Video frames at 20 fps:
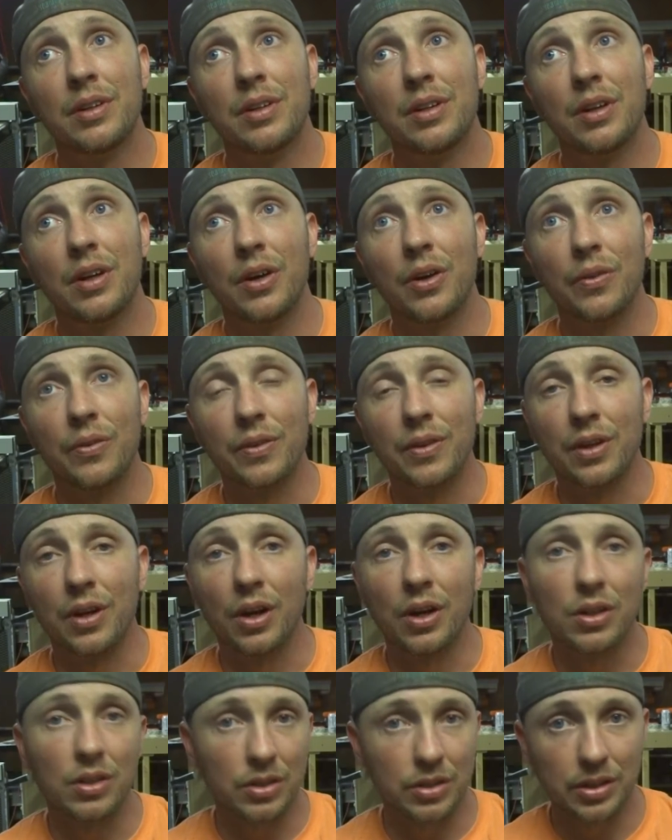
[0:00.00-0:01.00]
on the
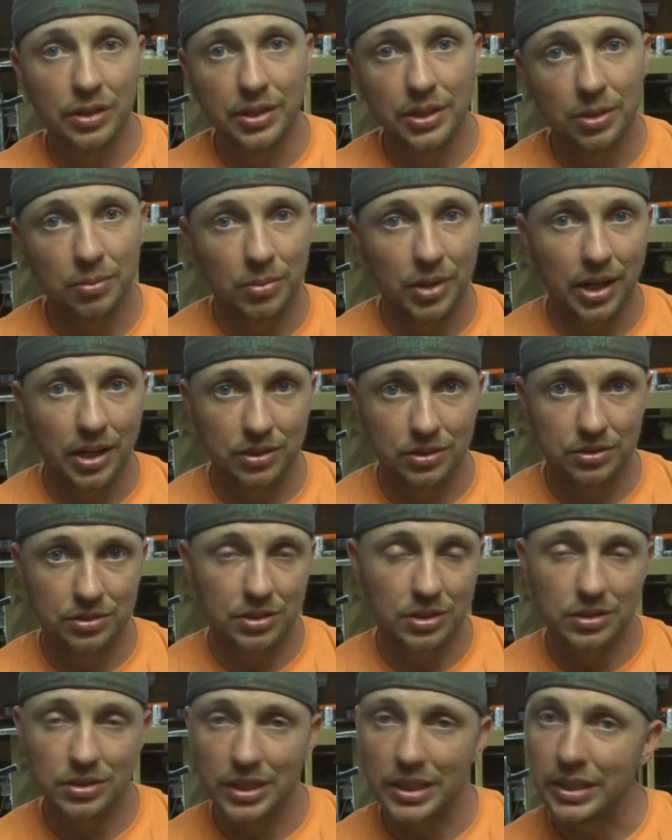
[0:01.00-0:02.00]
earlier year models,
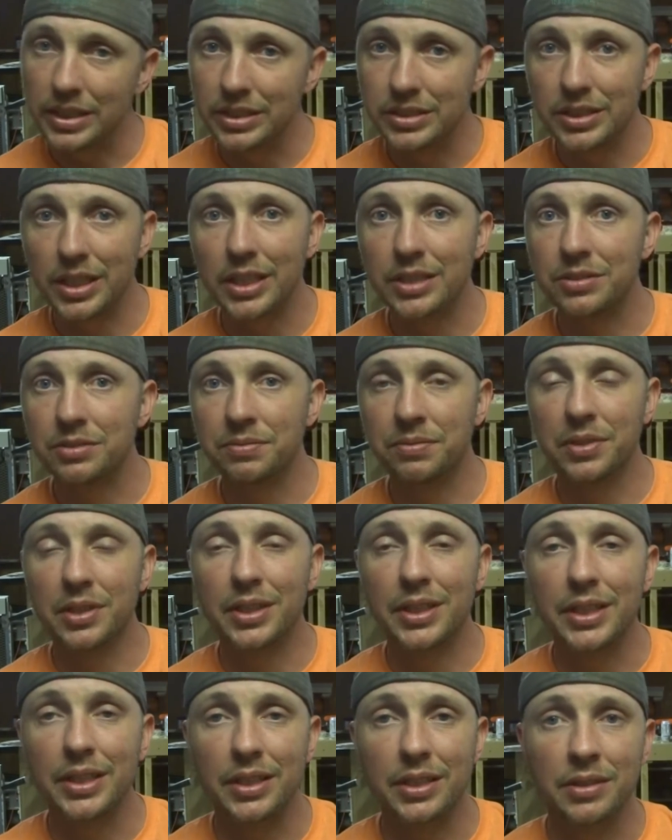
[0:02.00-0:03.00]
because they did change the
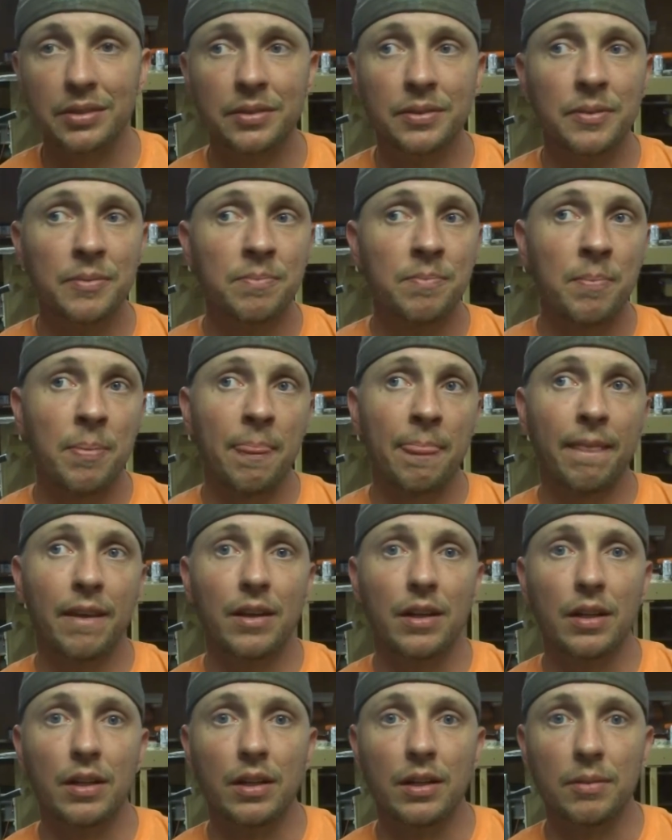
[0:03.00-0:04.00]
front end.
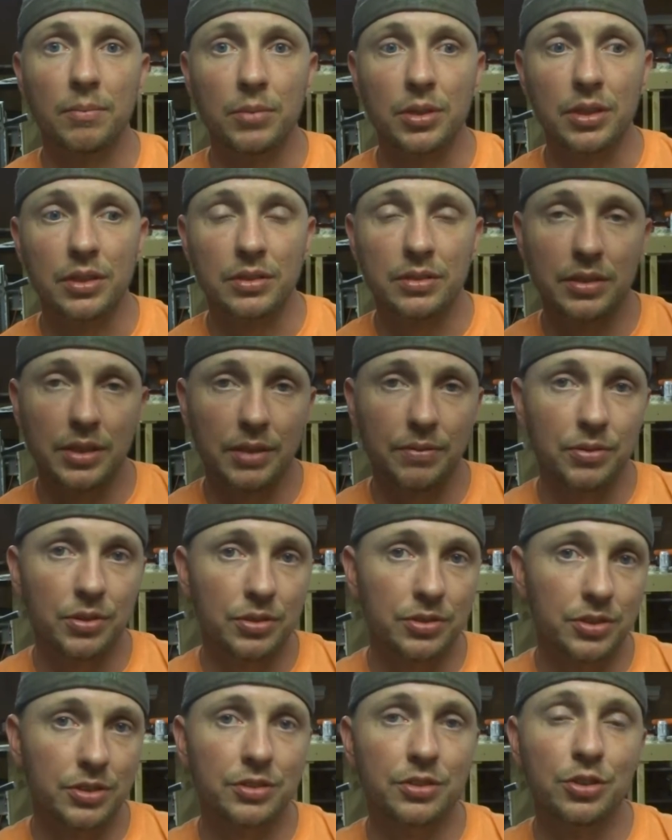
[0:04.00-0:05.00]
But if
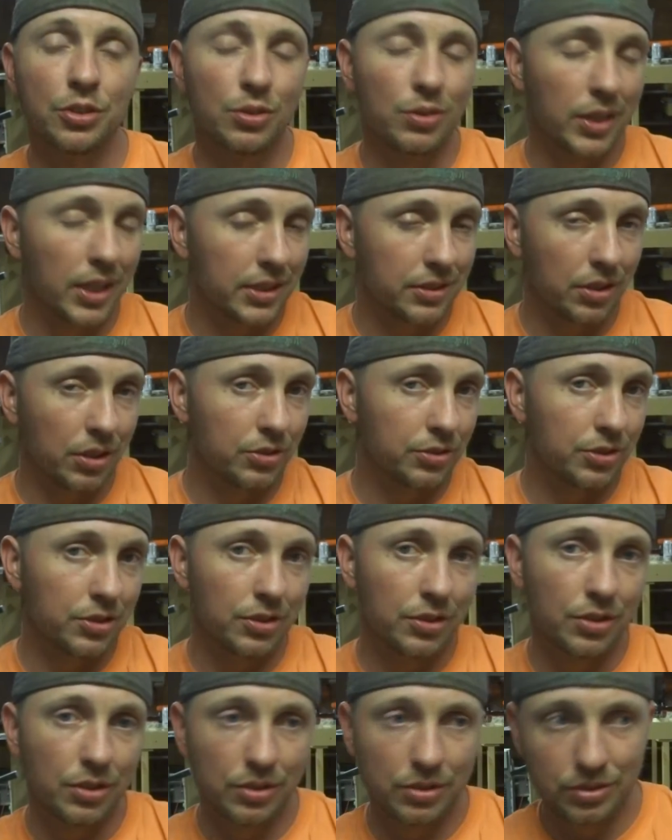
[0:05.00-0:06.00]
you'll just do what I told you
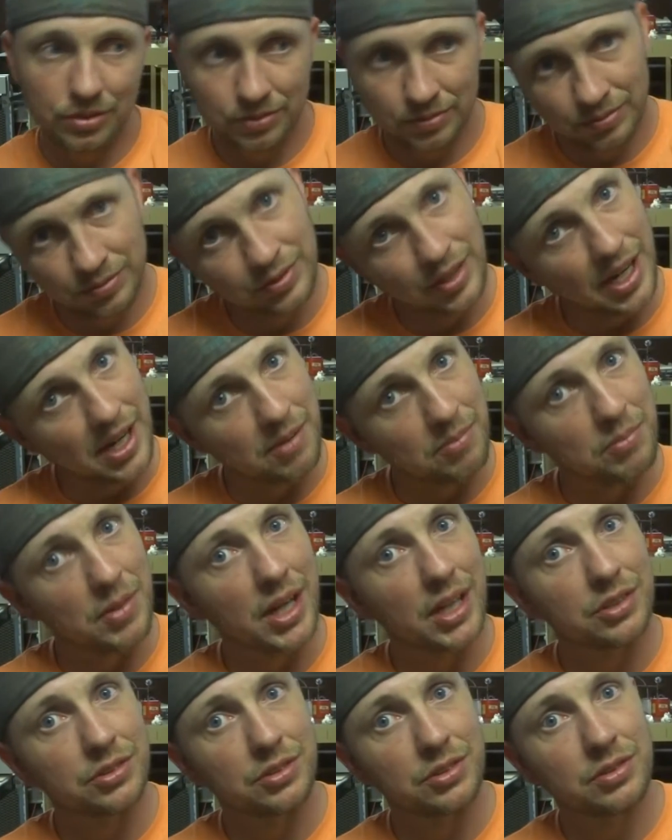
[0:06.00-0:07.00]
to do and
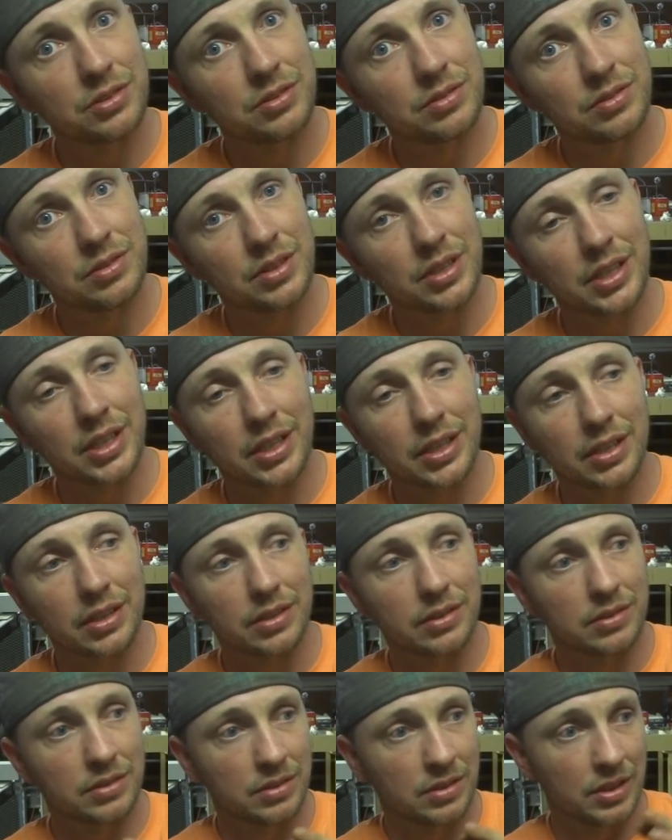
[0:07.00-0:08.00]
measure,
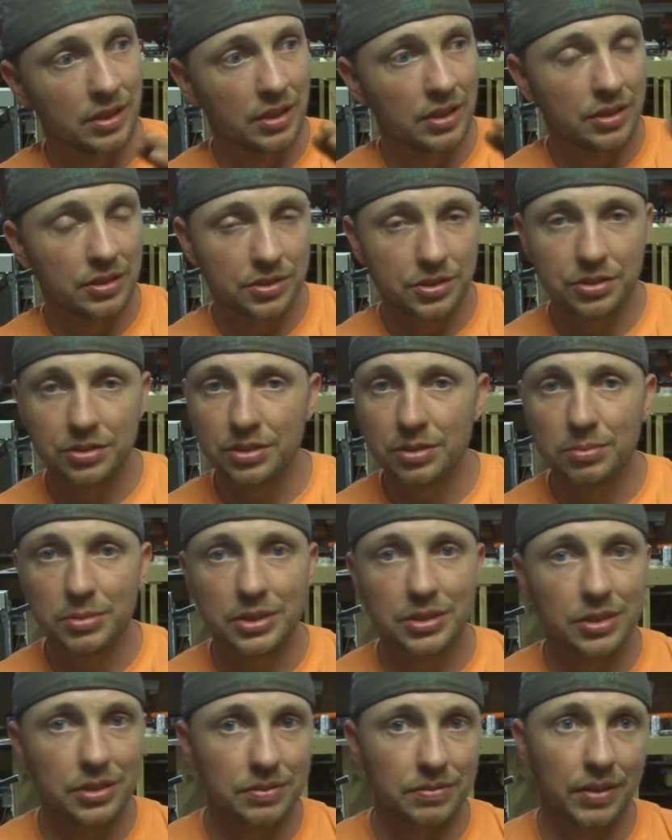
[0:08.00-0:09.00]
then you should be
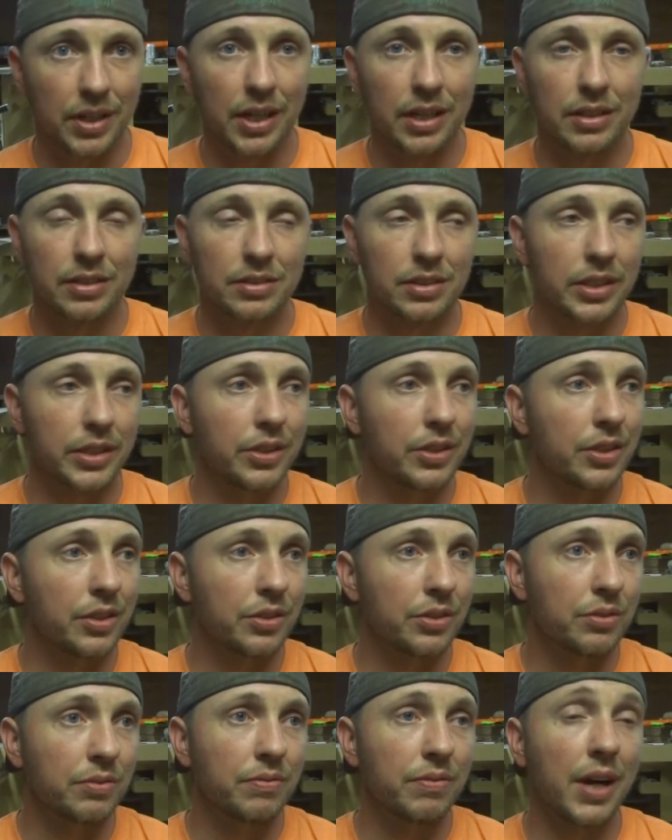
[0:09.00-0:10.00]
just fine. Now you
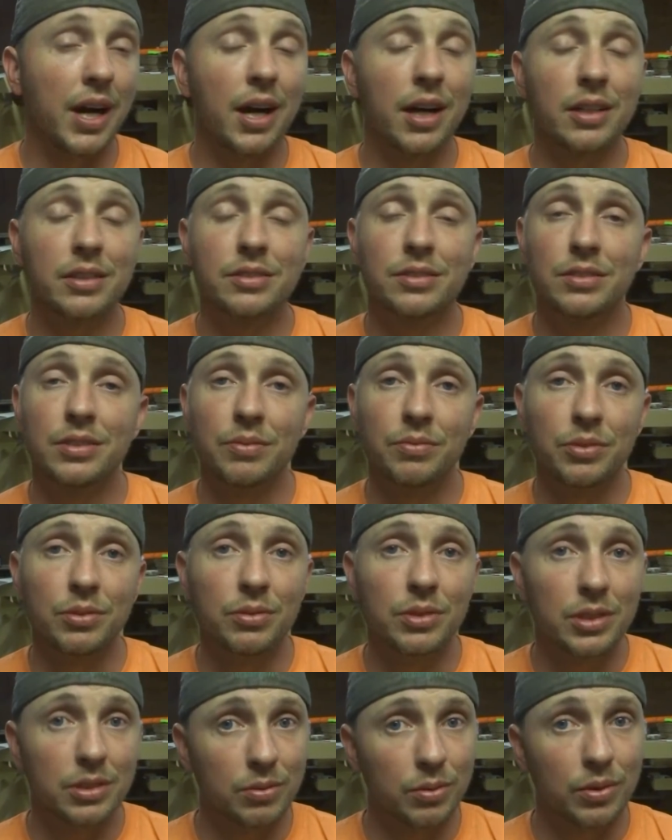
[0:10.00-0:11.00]
can do Fox if you
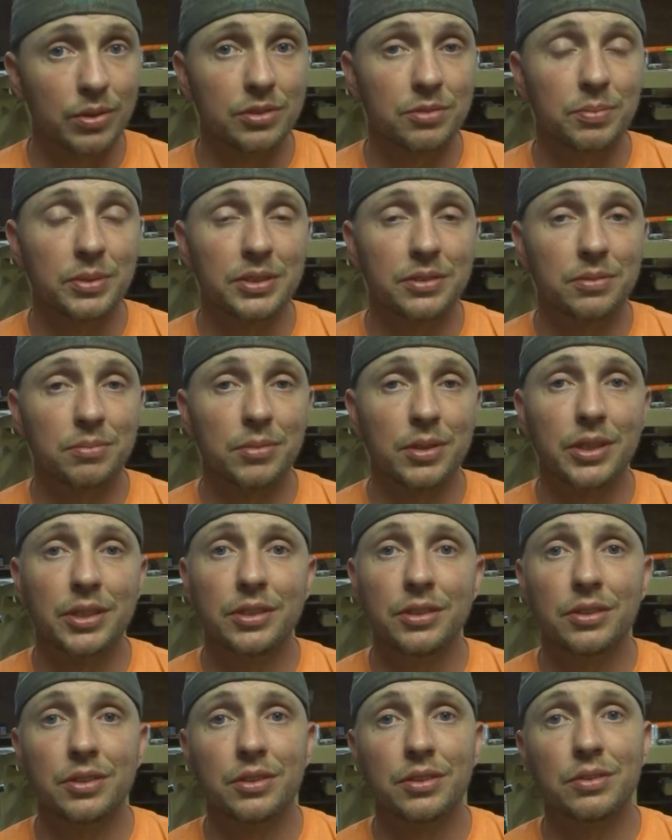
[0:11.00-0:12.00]
really want to spend some
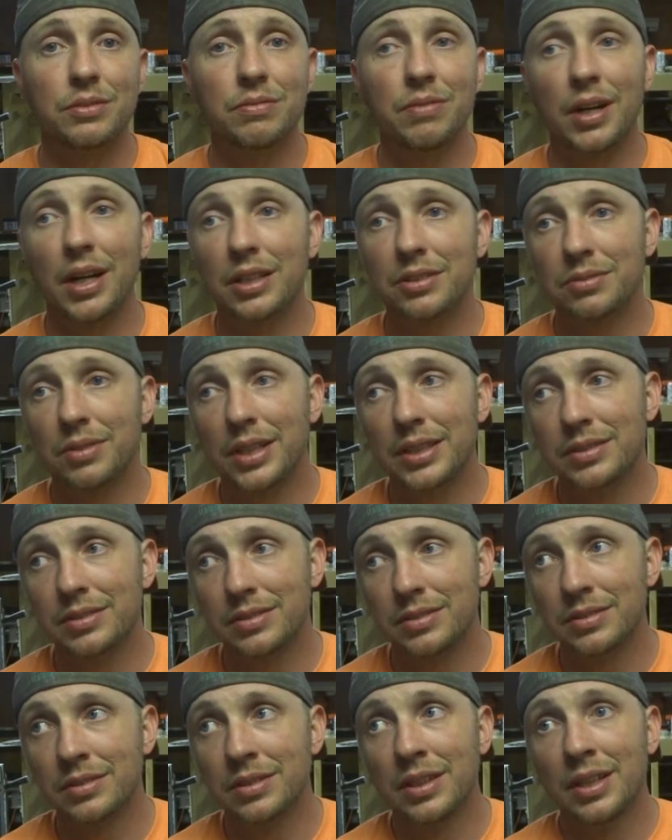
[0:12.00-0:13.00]
money. You can do Fox Racing.